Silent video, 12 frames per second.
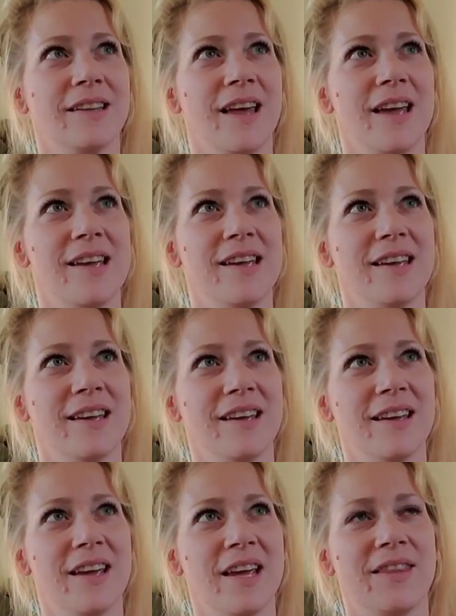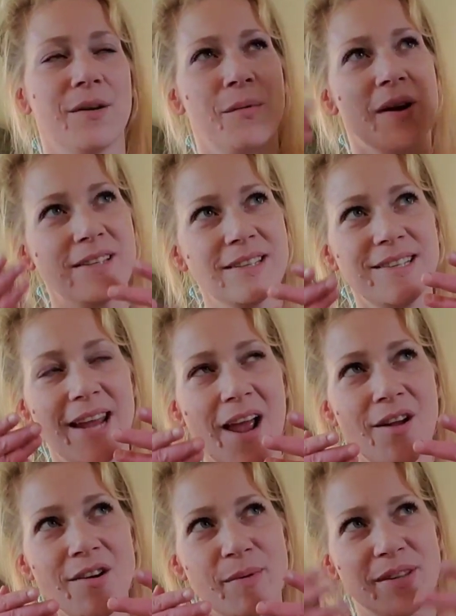Like, there was a
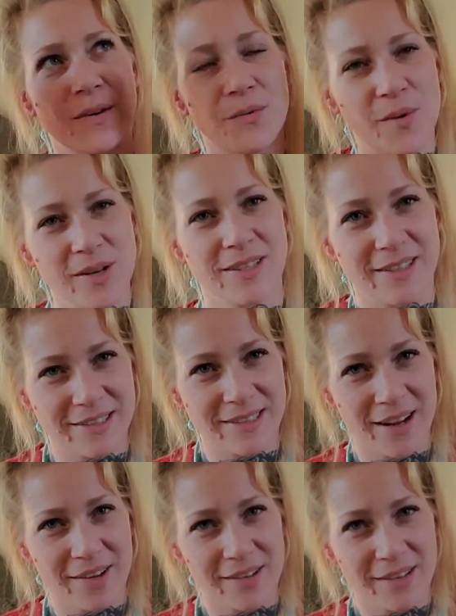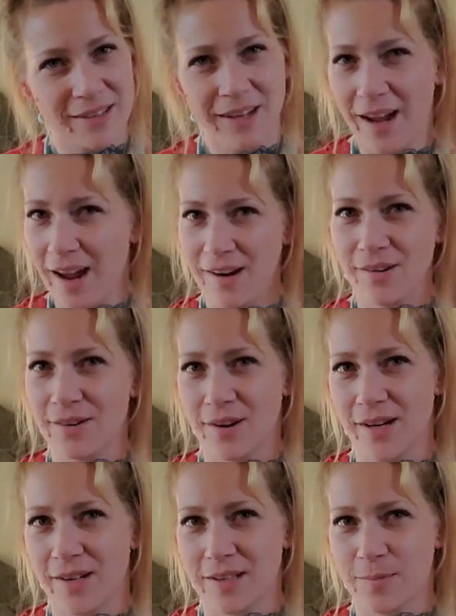sound, but there wasn't a sound. I don't know how
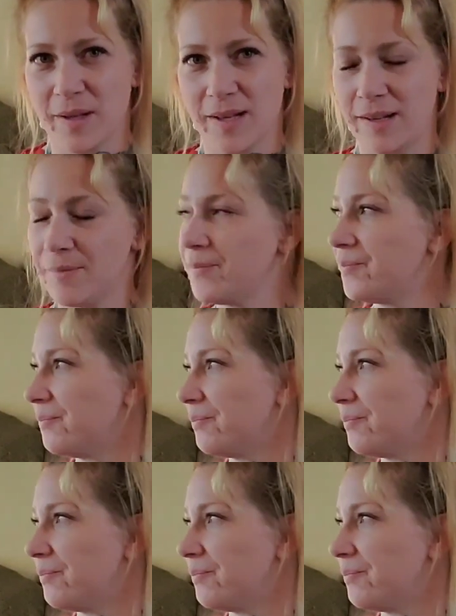to explain it.